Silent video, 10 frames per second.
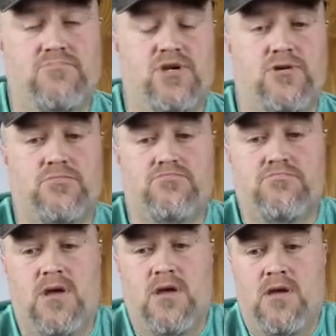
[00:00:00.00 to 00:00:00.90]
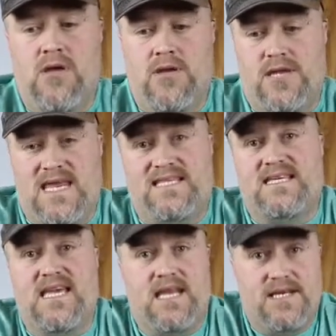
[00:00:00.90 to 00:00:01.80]
you need to
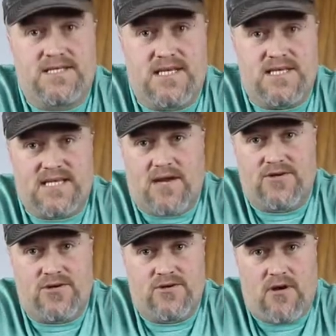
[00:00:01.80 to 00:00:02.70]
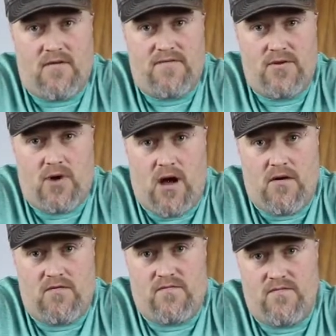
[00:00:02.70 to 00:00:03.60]
get into the center of
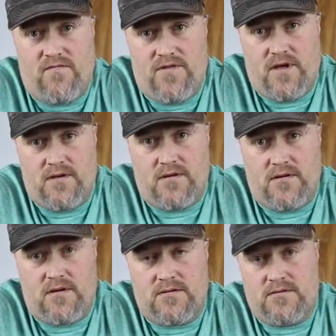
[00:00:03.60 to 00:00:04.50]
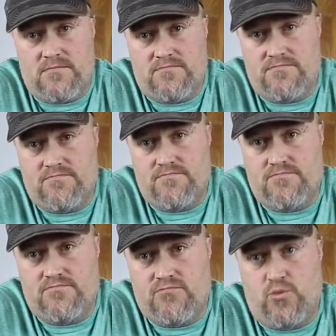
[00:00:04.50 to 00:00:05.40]
the
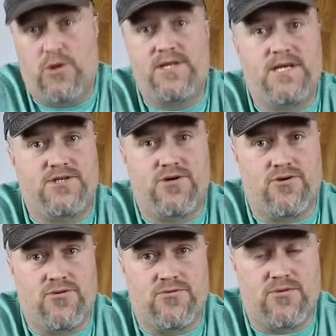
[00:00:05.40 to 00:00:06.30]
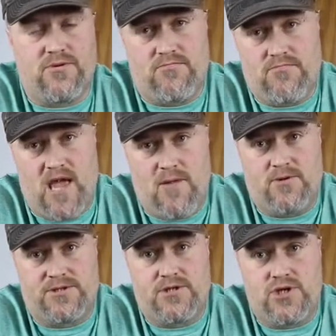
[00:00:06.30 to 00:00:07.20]
wood that you're
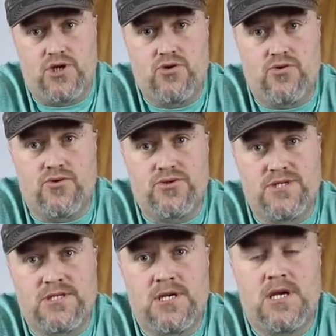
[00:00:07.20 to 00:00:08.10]
able to use